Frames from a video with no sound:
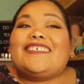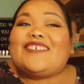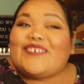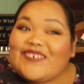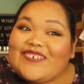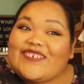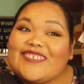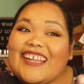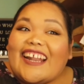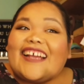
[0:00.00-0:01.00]

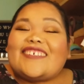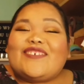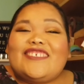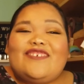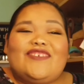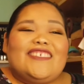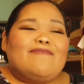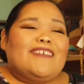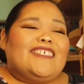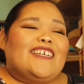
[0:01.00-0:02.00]
the next one you've seen on
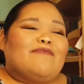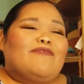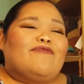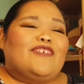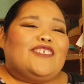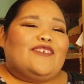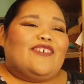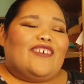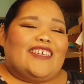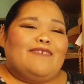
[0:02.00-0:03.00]
my channel before too. Oh,
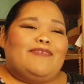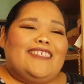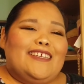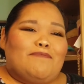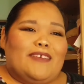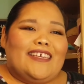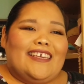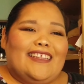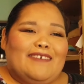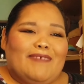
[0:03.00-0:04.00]
I keep sneak
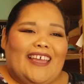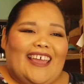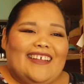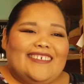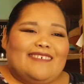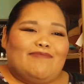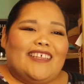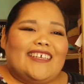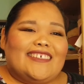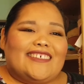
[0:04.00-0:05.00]
peeking them. I can't just be
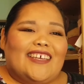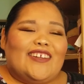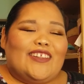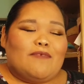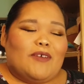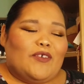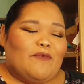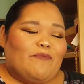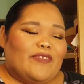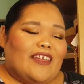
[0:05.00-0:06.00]
like subtle about
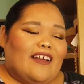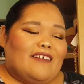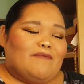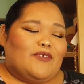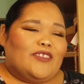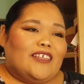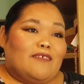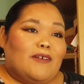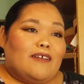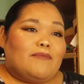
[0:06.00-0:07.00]
holding them
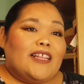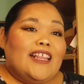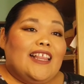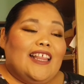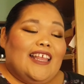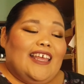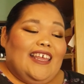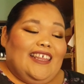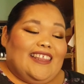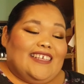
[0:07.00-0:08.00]
up.
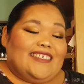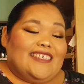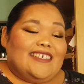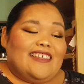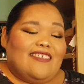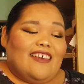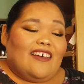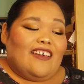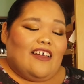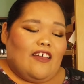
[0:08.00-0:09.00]
This is
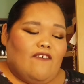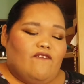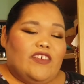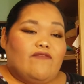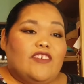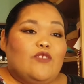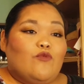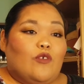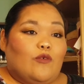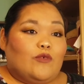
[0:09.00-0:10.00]
the Vivid
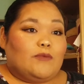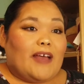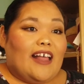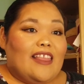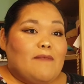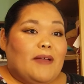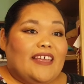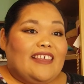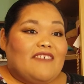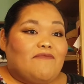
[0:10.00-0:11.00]
Rose palette by
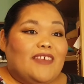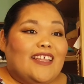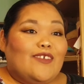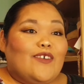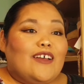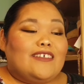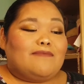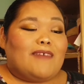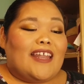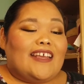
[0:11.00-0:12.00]
Give Me Glow
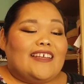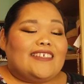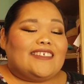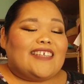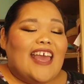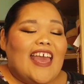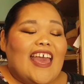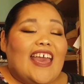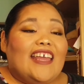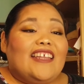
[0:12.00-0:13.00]
Cosmetics,
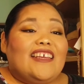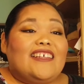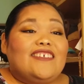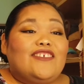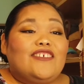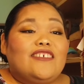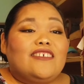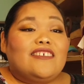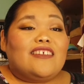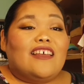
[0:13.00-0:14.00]
and it is
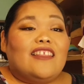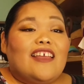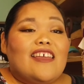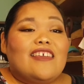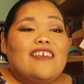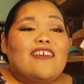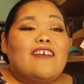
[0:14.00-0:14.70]
just like